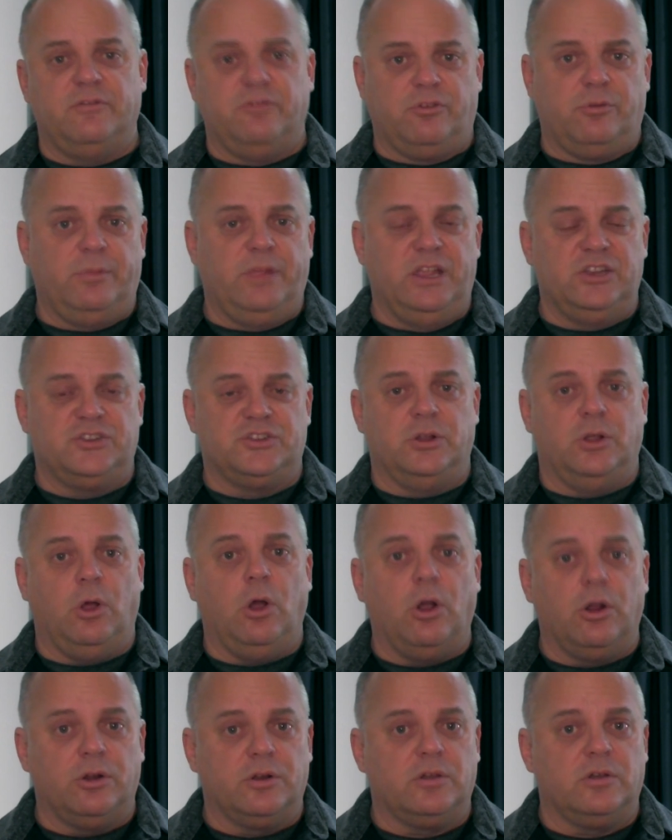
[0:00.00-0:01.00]
informational
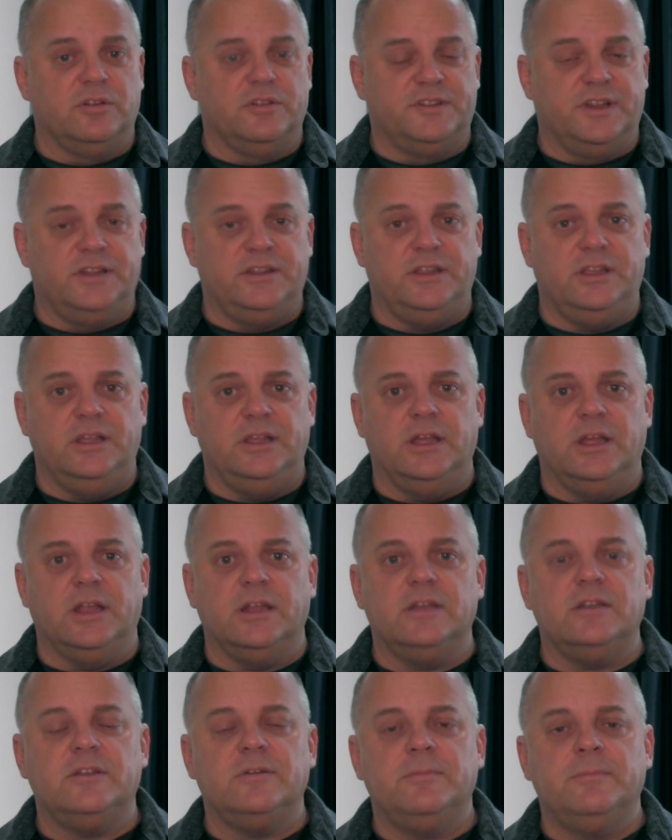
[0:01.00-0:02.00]
articles at the
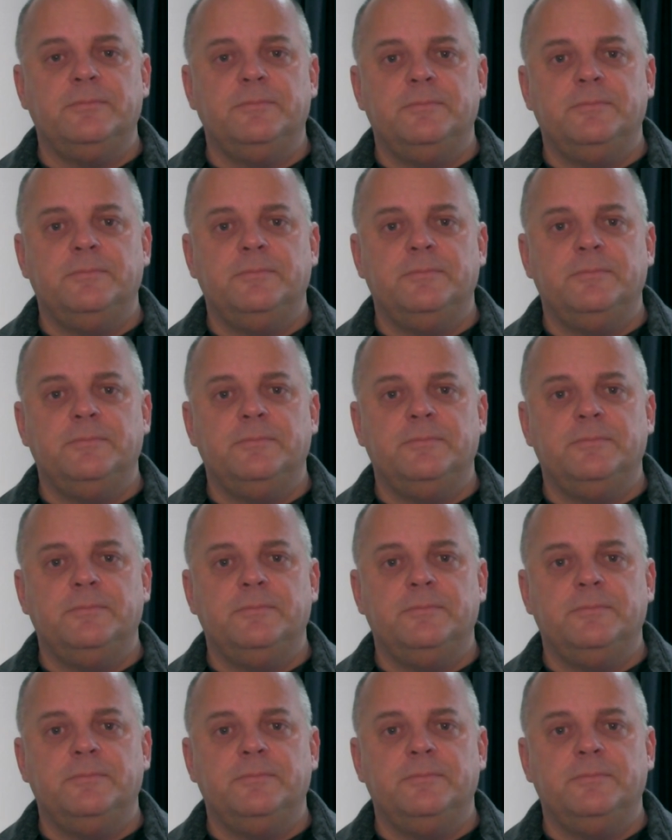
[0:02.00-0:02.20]
end.